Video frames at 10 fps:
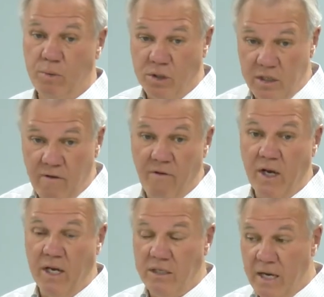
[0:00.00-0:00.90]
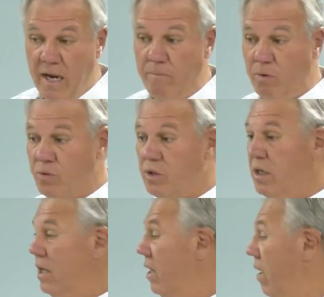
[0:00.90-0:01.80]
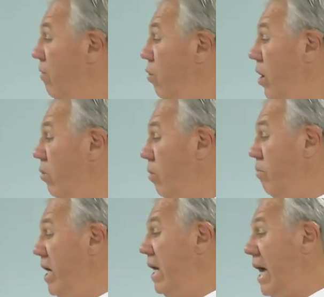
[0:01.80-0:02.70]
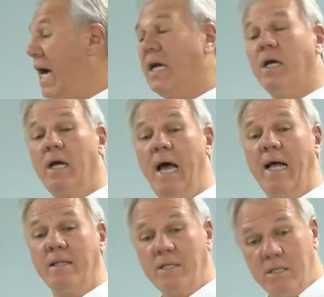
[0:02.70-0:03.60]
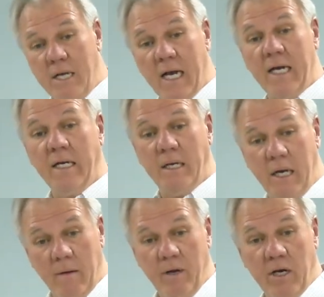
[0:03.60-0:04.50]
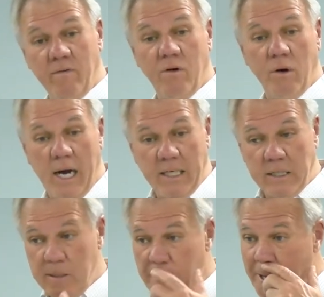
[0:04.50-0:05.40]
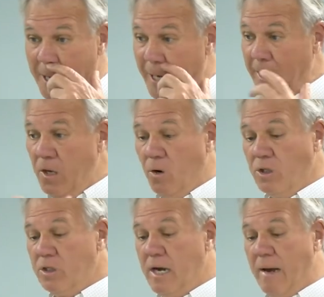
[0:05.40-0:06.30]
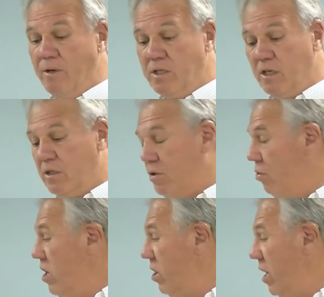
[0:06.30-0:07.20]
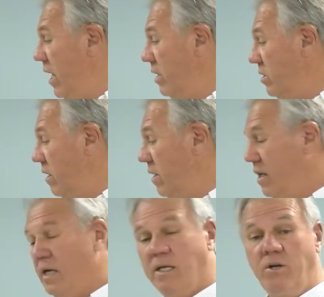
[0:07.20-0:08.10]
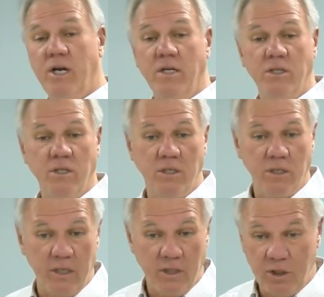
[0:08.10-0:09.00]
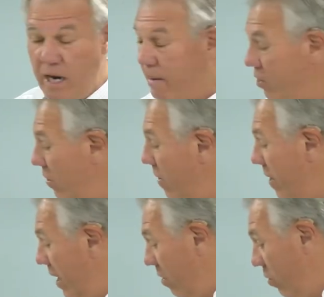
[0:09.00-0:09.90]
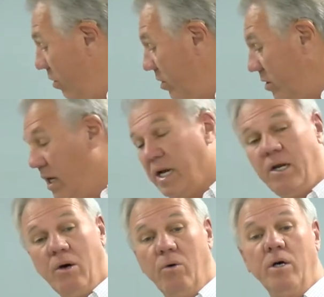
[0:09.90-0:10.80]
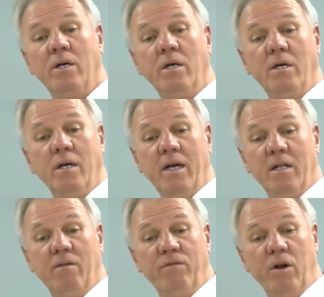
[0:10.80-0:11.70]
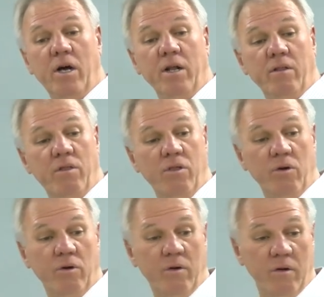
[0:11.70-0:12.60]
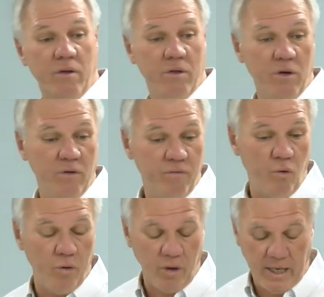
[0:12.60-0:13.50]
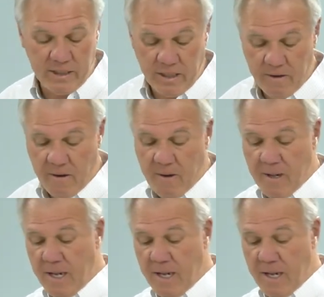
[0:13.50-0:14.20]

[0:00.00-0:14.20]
as specific examples of what it would be like at the second coming of Christ. In Noah's time, it says three things in Genesis, the sixth chapter. And we're going to study Noah and the flood in the third, third and fourth lesson.